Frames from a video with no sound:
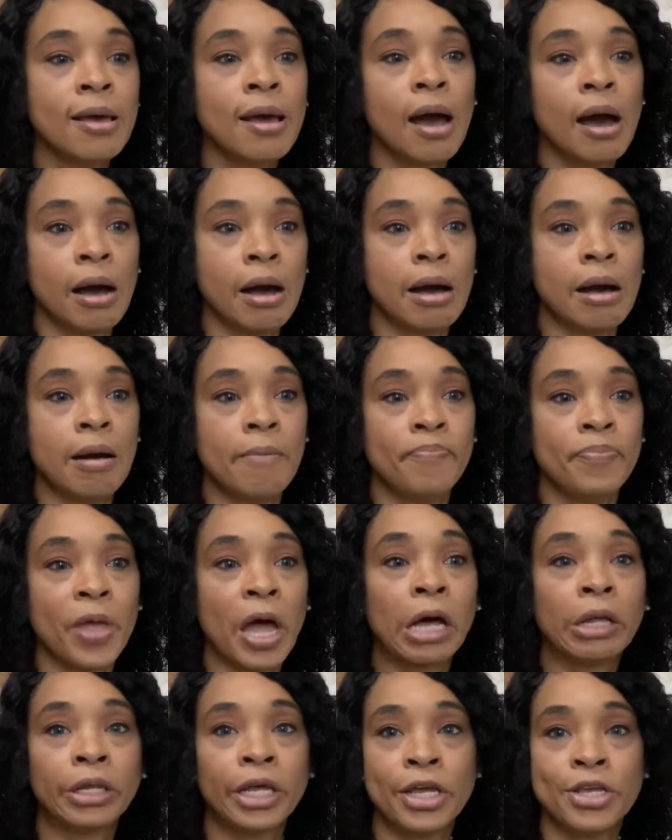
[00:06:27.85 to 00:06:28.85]

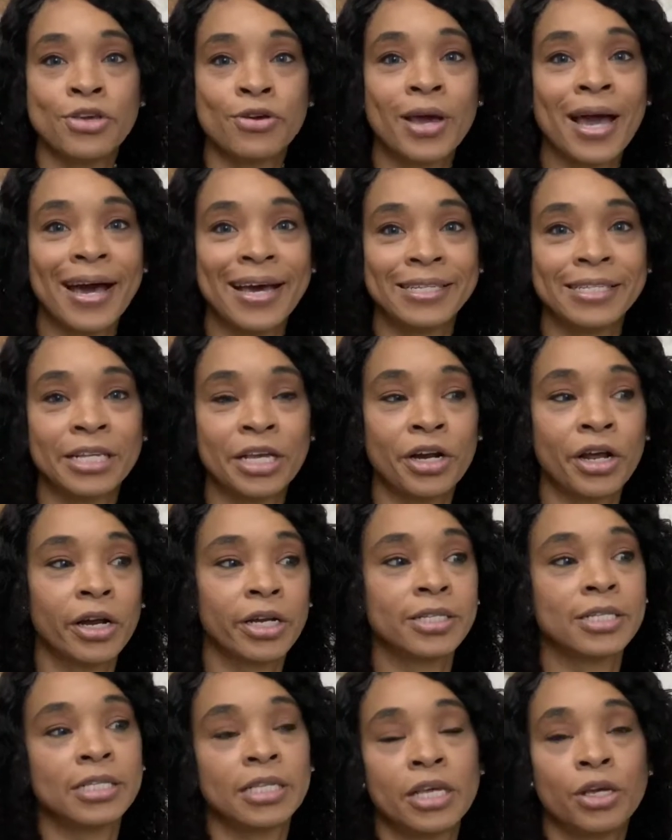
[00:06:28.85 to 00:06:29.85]
I'll let you guys in on
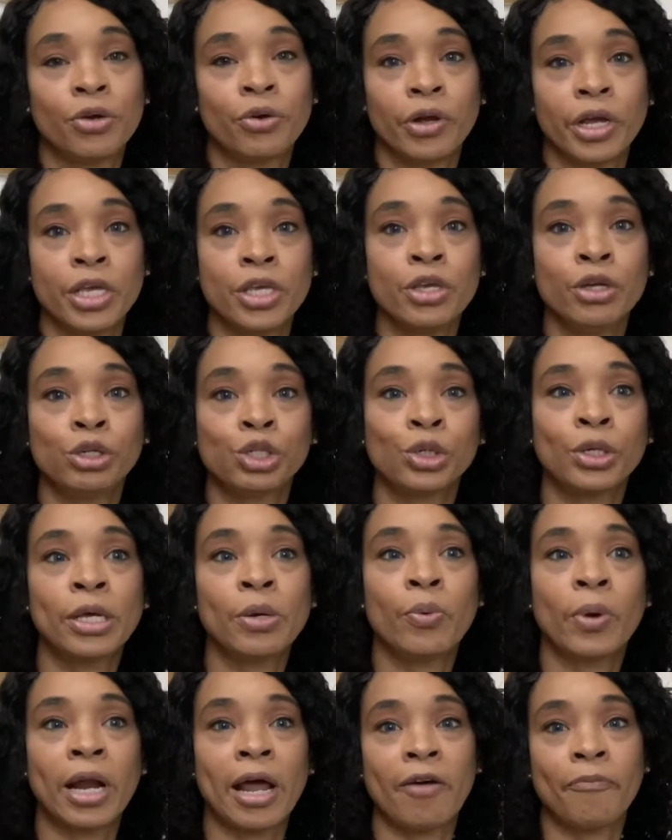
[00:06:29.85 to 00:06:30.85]
a secret. Usually
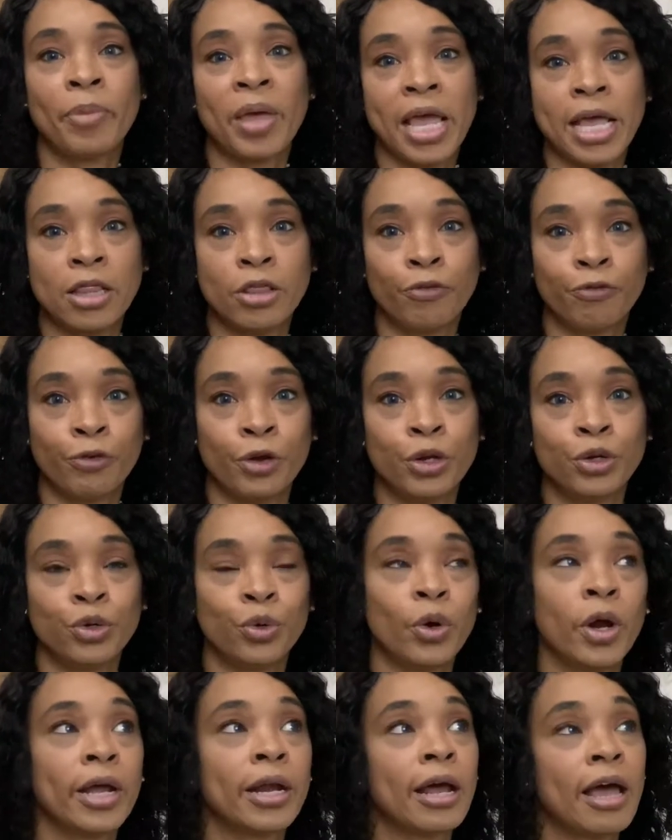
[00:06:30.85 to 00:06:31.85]
when I paint the front
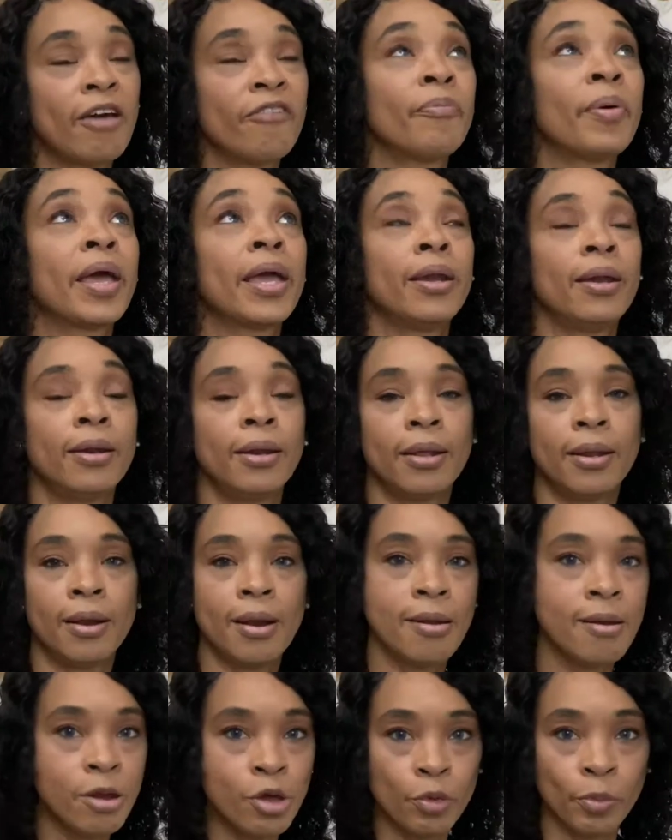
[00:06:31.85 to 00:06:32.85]
door, and I have painted it
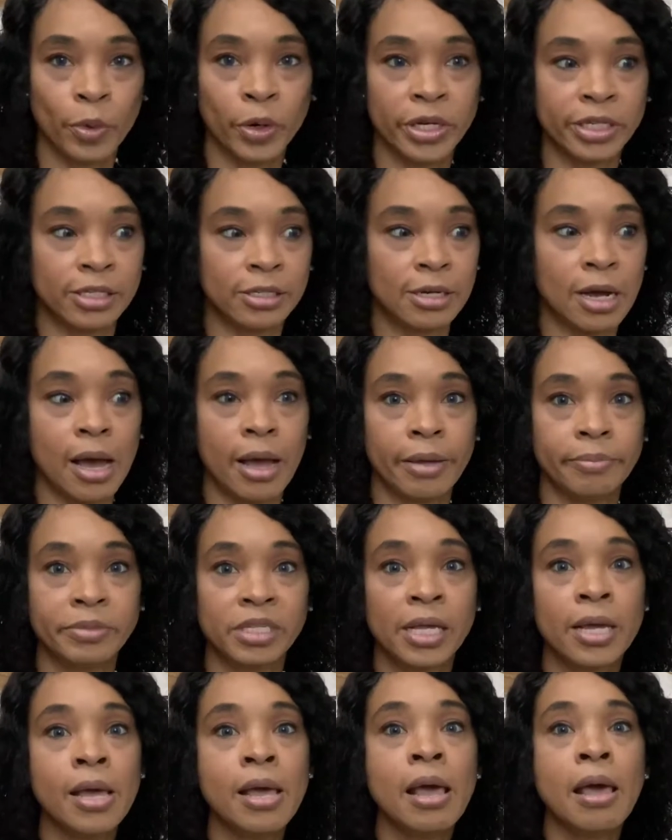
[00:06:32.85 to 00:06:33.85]
numerous times,
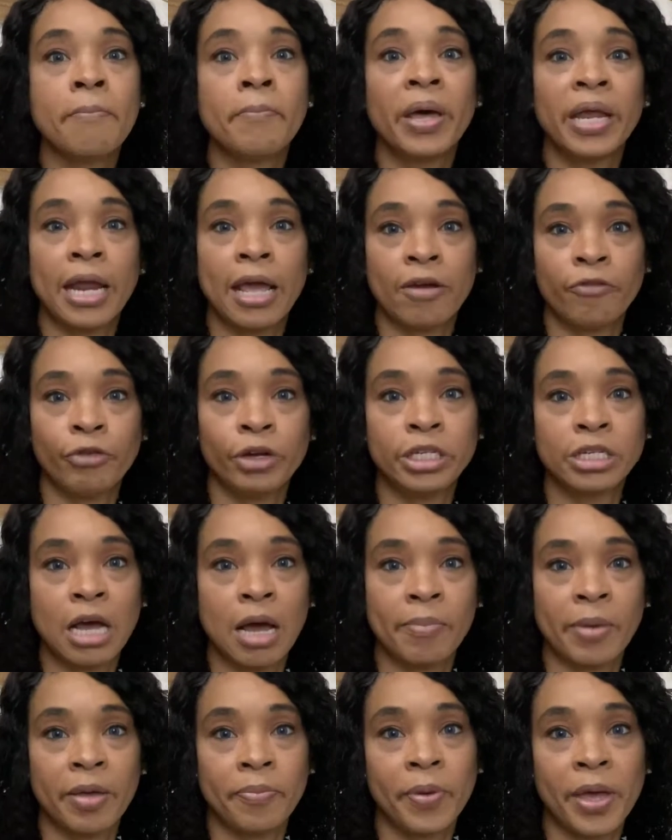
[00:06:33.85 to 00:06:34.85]
but every
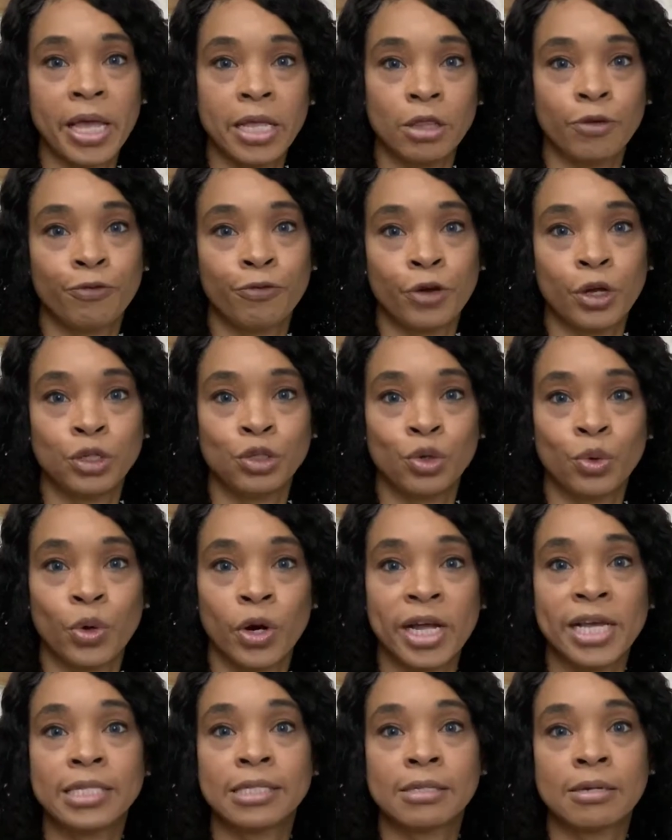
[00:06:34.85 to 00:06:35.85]
time I paint the front door,
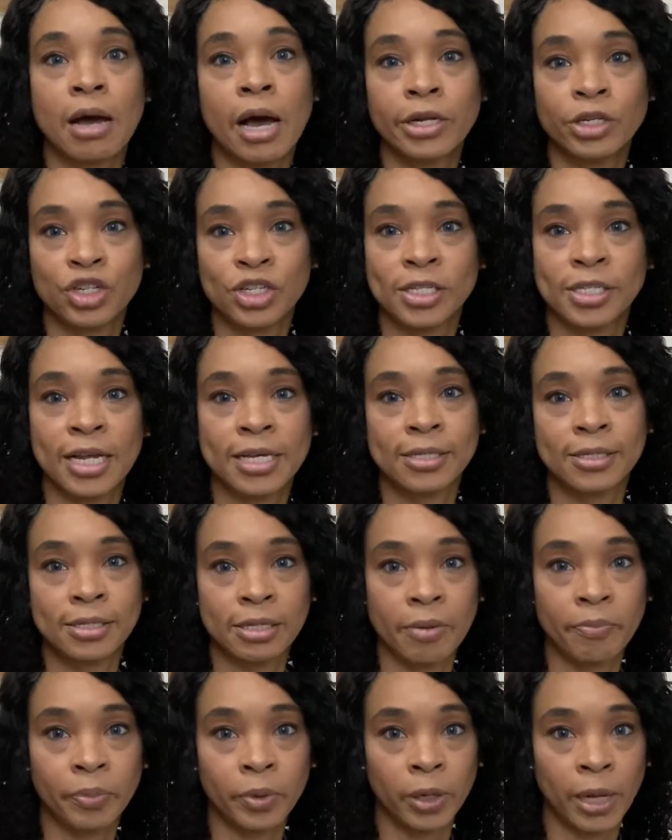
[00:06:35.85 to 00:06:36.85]
it's not just as
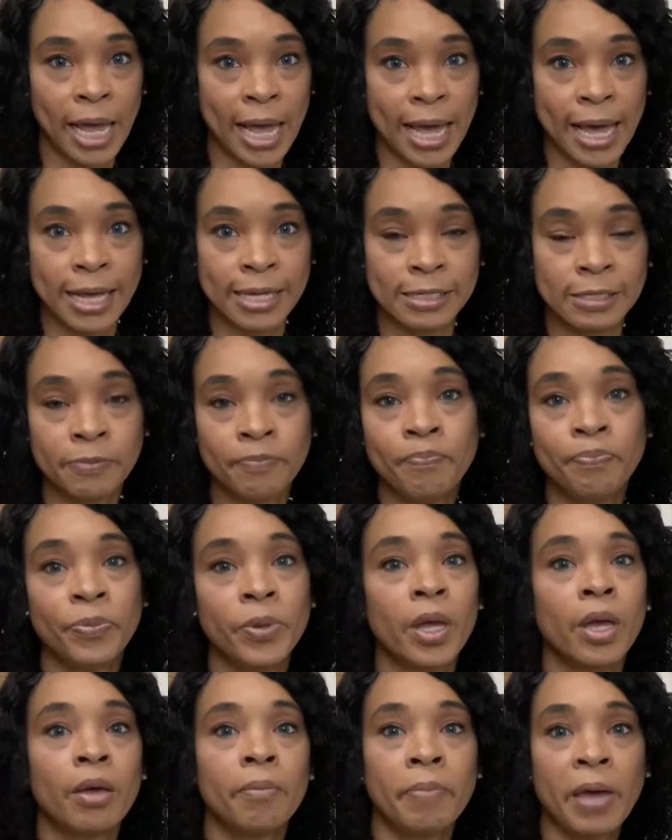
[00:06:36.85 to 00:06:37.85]
simple as
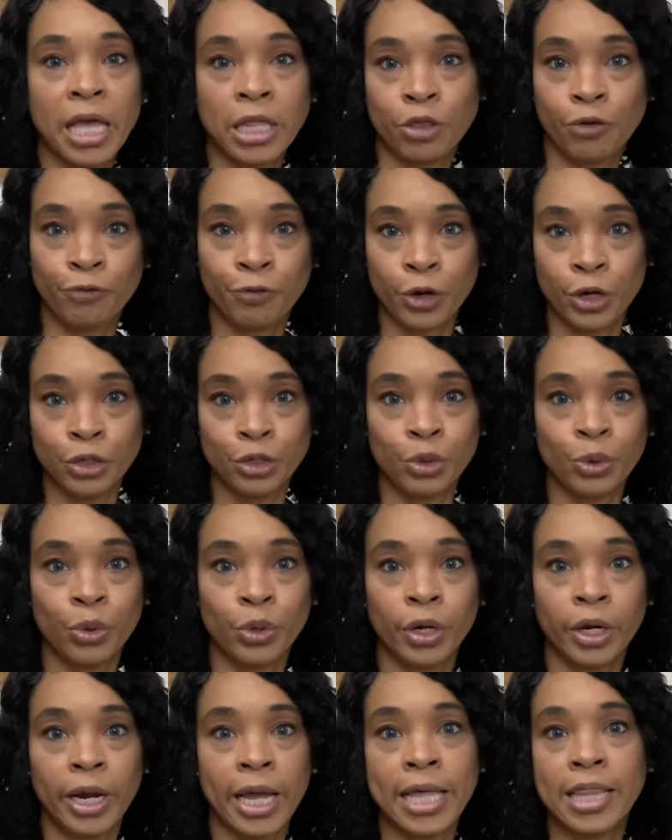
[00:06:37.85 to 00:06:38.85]
paint the front
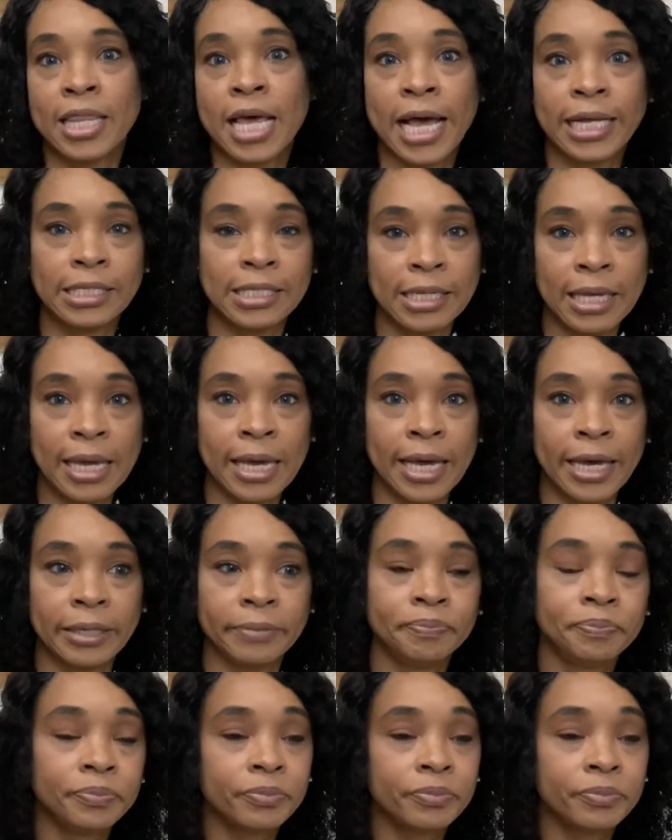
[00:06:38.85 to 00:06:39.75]
door and that's it.